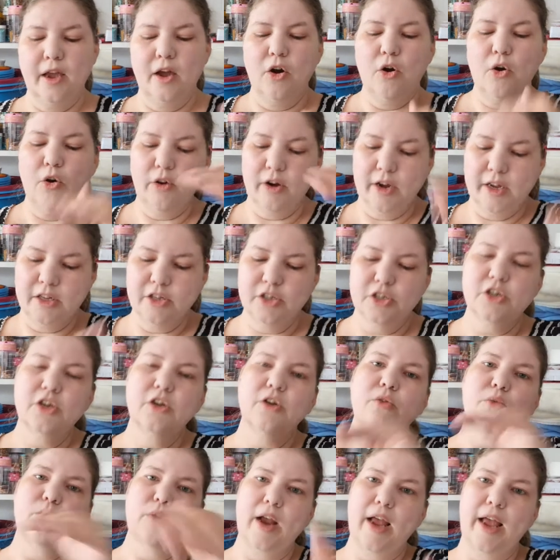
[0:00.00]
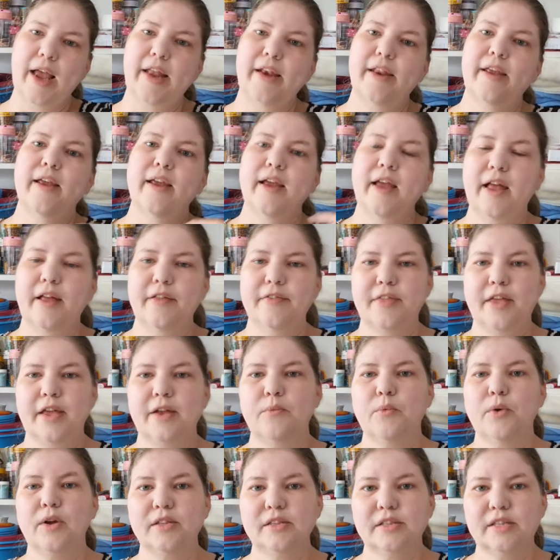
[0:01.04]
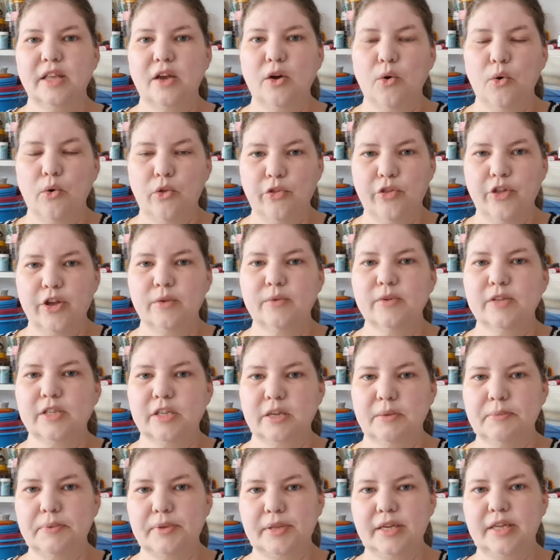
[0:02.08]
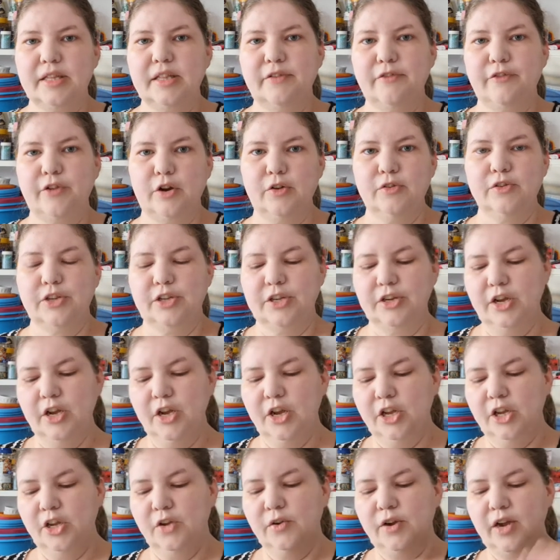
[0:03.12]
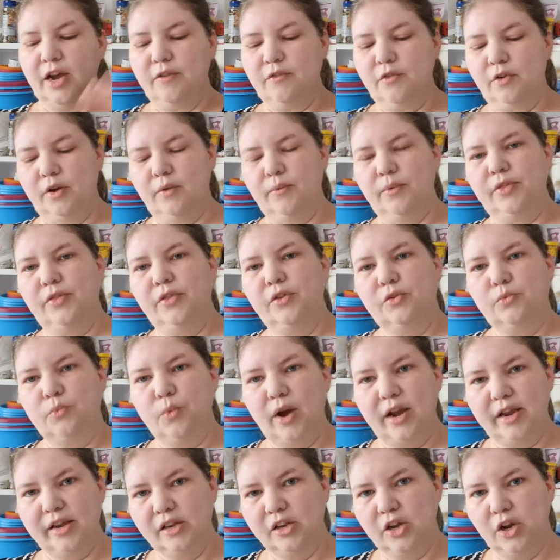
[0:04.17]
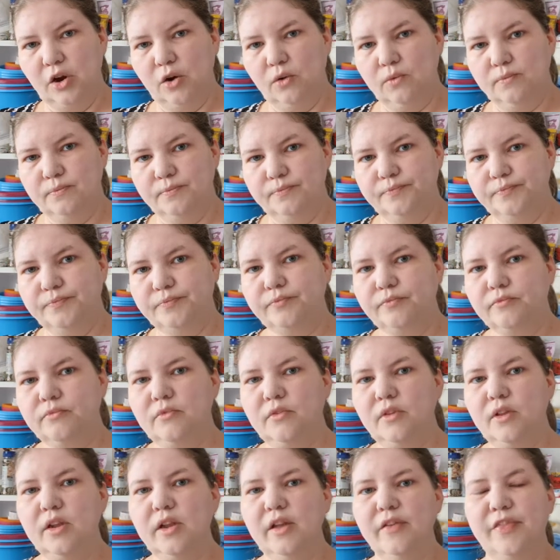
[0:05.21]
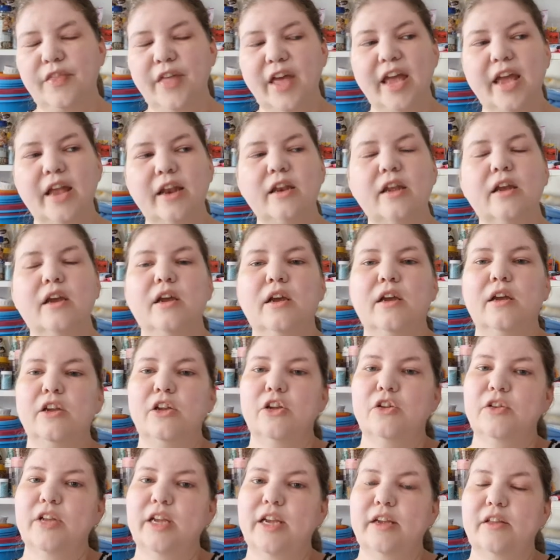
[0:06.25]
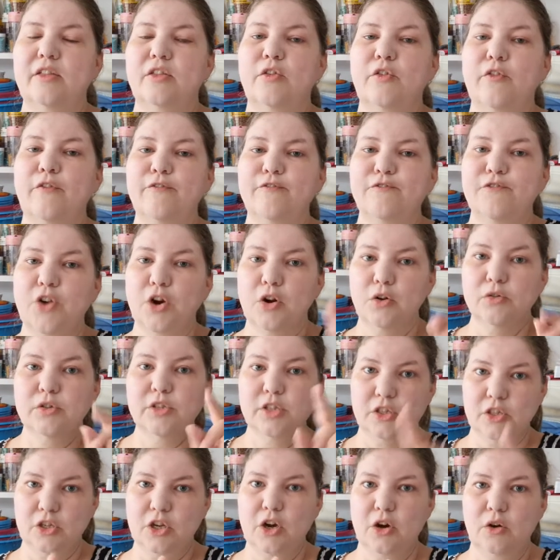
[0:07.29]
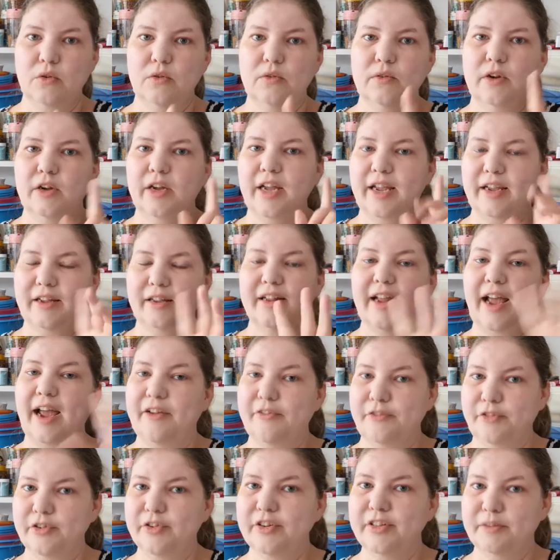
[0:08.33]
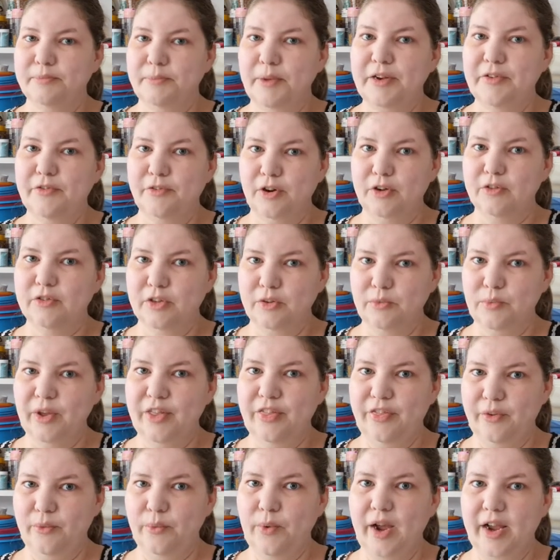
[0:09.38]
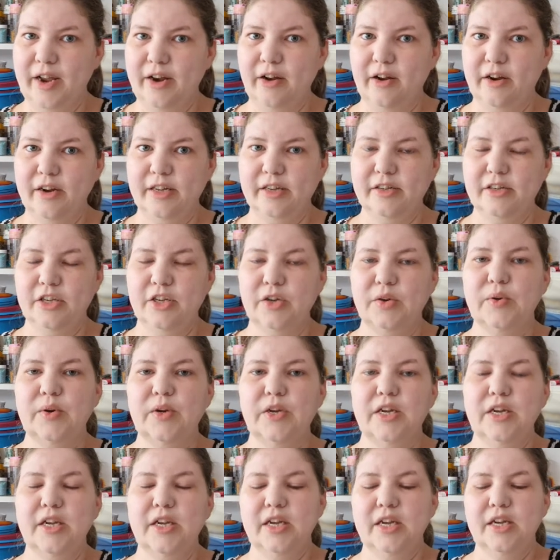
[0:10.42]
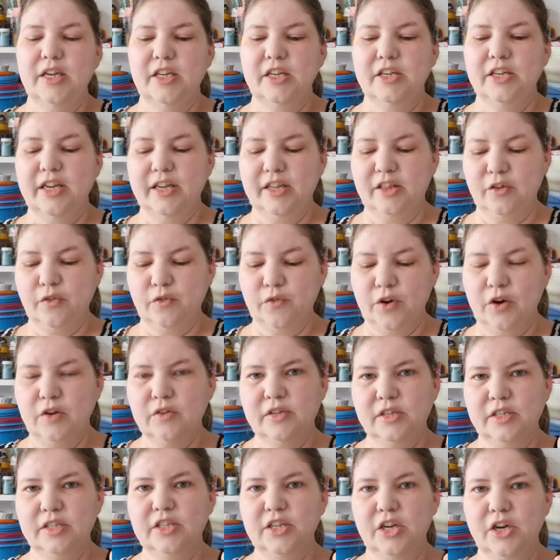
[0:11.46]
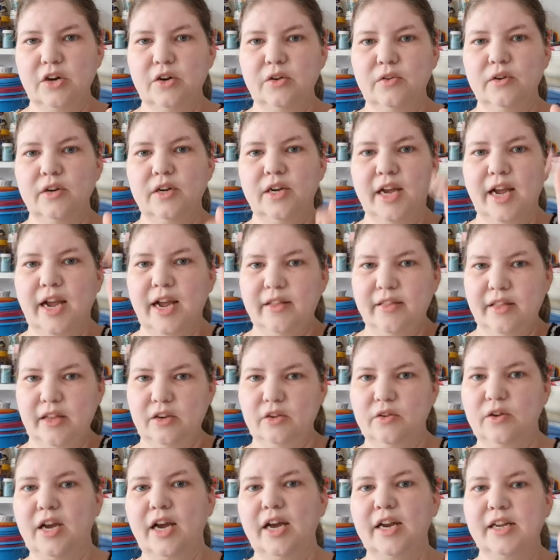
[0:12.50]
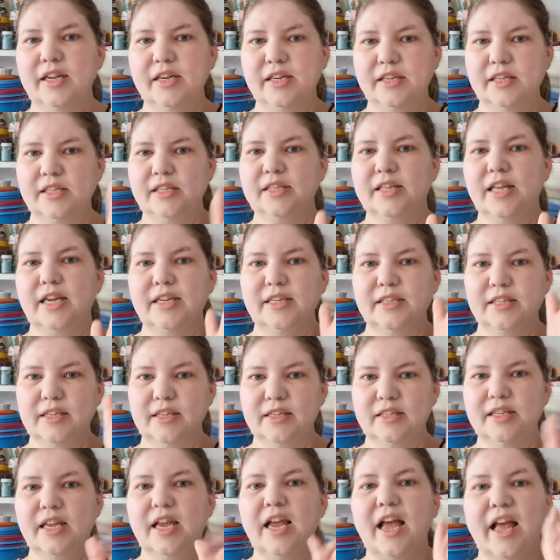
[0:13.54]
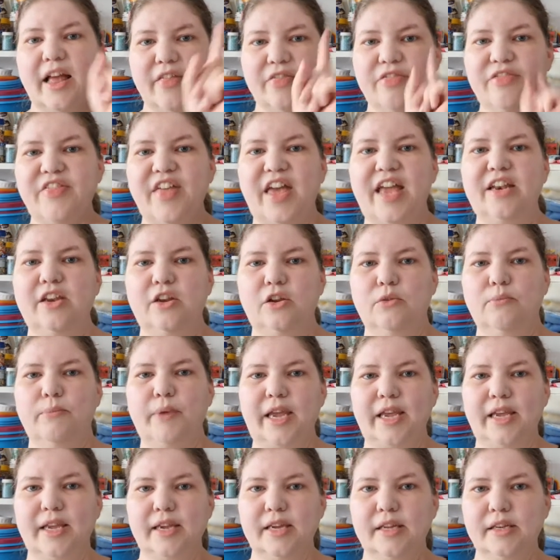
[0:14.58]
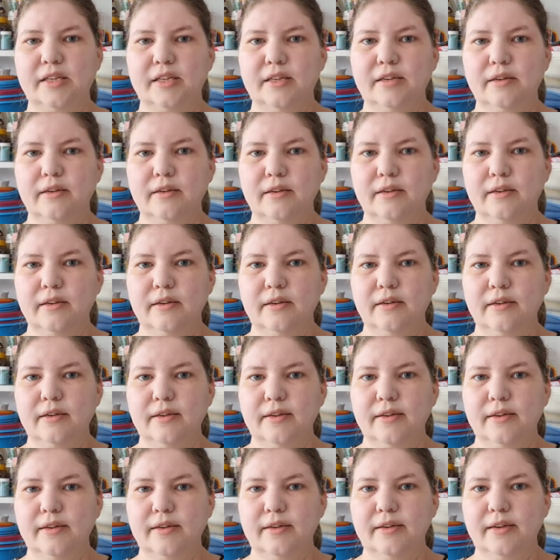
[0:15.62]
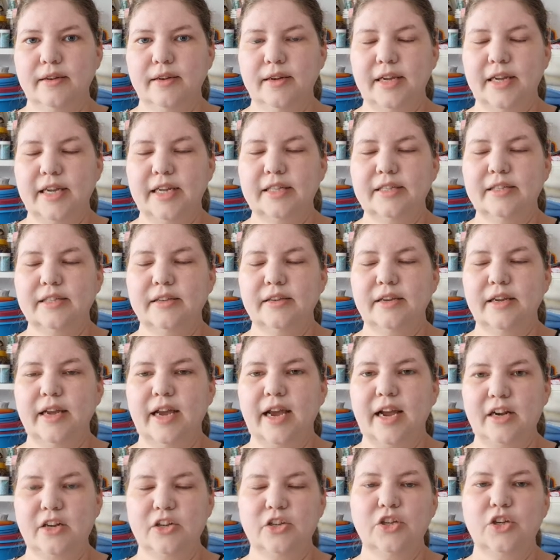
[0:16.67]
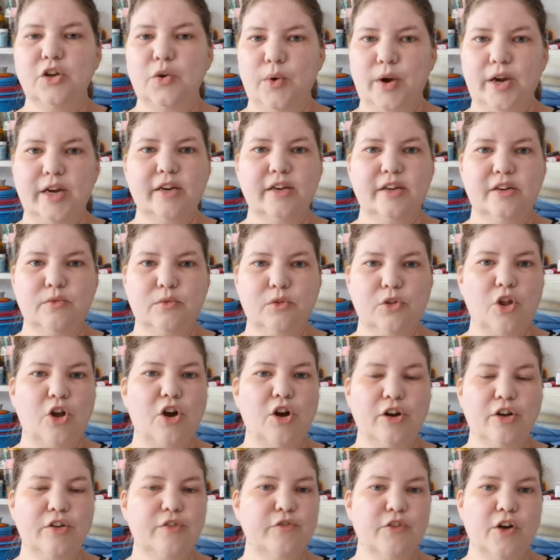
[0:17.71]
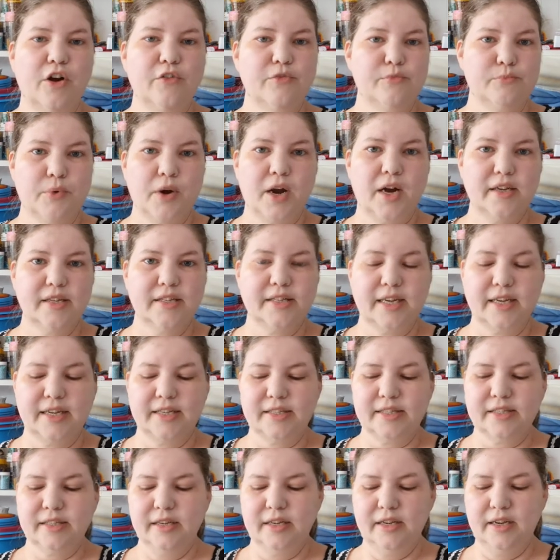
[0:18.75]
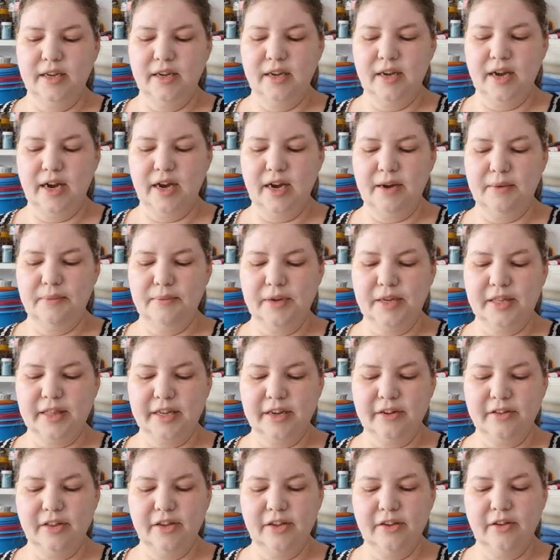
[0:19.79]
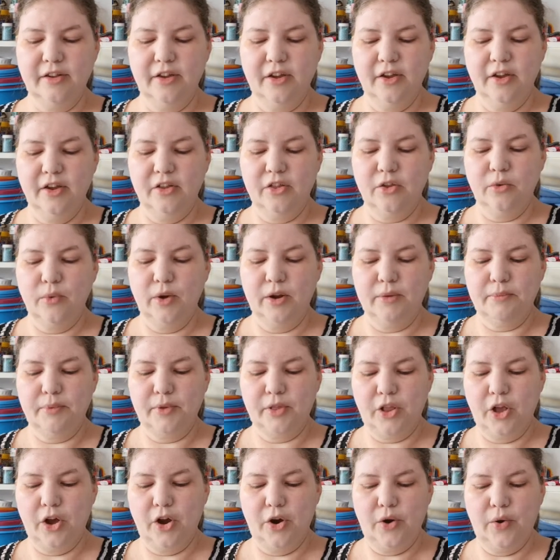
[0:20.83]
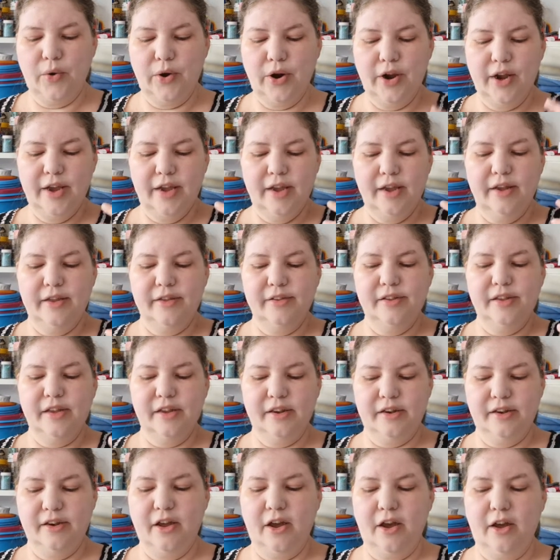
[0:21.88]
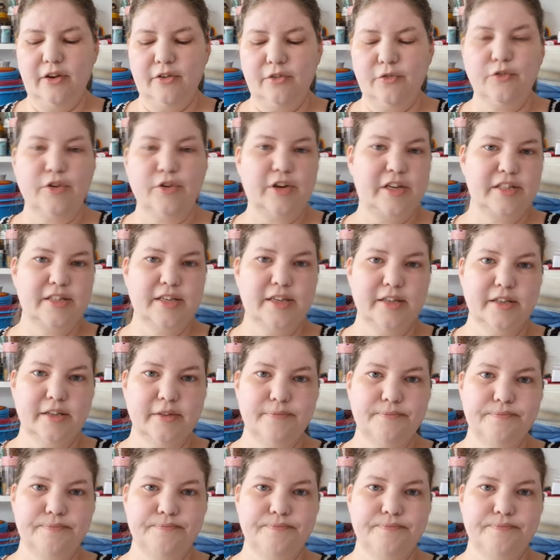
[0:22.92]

orange, red, and then once the whole thing was completely frozen, you cover it with this white dough. Then you take the frozen dough, okay, after it's been frozen with the white on it too. You take the frozen dough and then you cut it into slices and then you bake it. It's actually quite a long, involved process. Clearly, the one below did not freeze it.